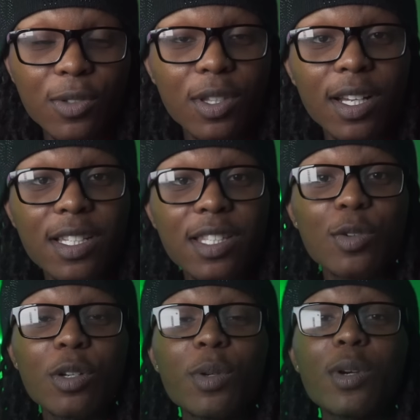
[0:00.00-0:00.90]
You think I still
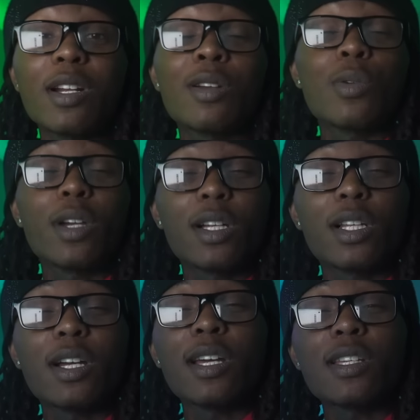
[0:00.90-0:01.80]
want to be riding a
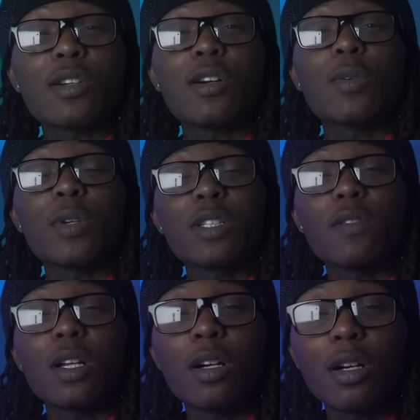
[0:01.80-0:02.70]
regular ass car when it's
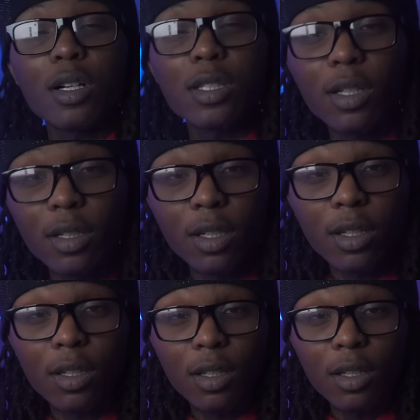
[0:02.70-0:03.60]
flying cars out here,
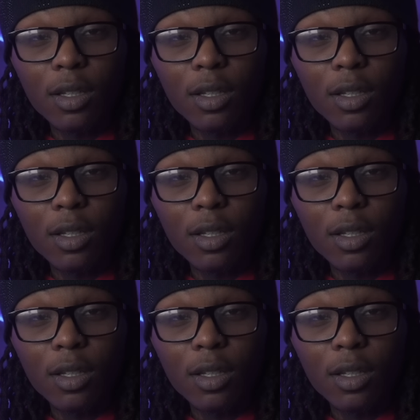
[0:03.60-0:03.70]
nigga?